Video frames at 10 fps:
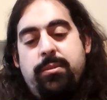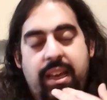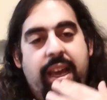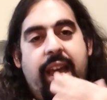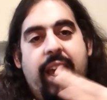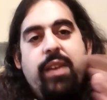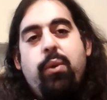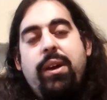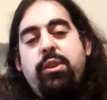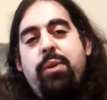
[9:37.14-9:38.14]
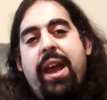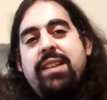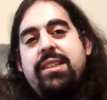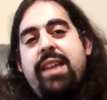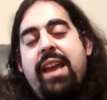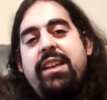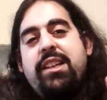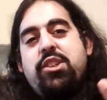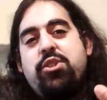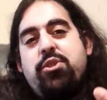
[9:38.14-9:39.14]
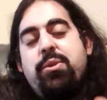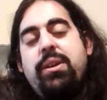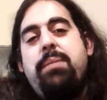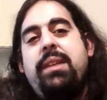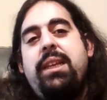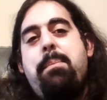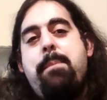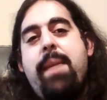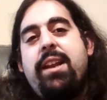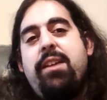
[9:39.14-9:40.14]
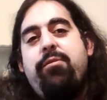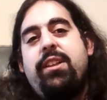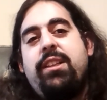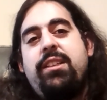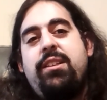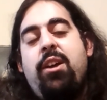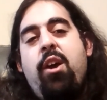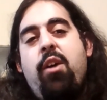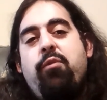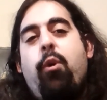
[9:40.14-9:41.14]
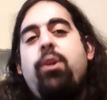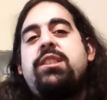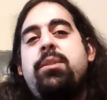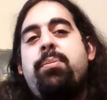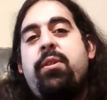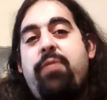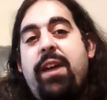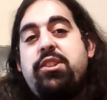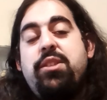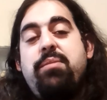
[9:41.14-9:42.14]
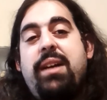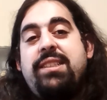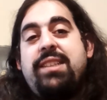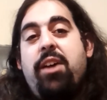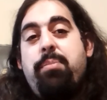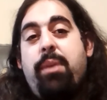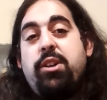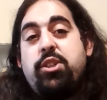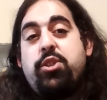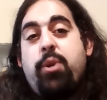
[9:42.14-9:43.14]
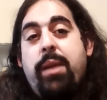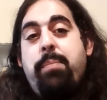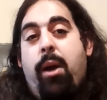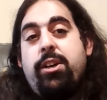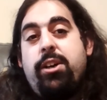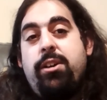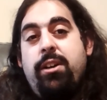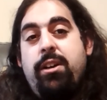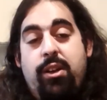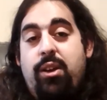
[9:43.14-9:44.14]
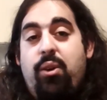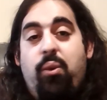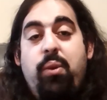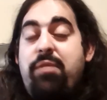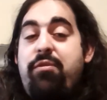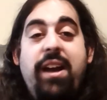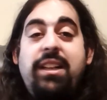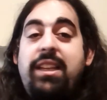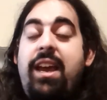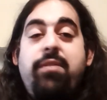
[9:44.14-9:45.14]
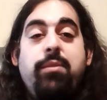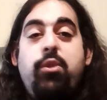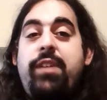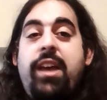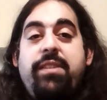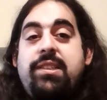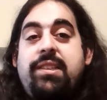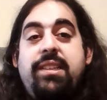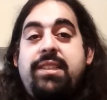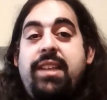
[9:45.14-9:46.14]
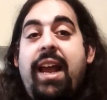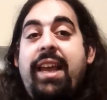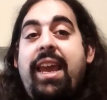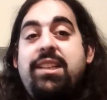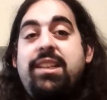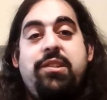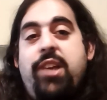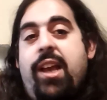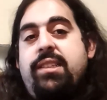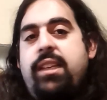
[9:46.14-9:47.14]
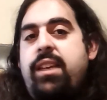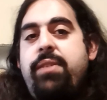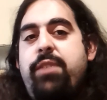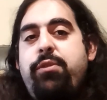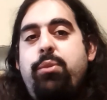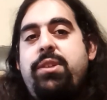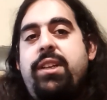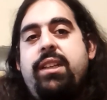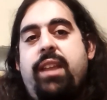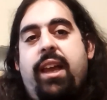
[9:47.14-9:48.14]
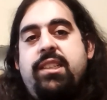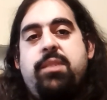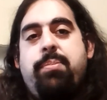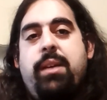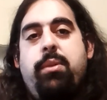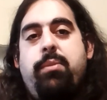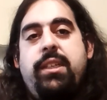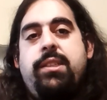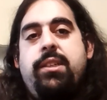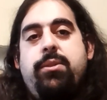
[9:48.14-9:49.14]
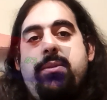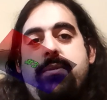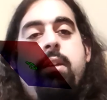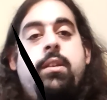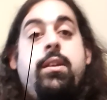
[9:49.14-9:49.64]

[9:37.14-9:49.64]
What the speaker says: And when you add to that an extremely meta villain, voiced to perfection by South Park's Trey Parker, we finally have a movie on this list that I can suggest, even if you didn't like Despicable Me 2. Number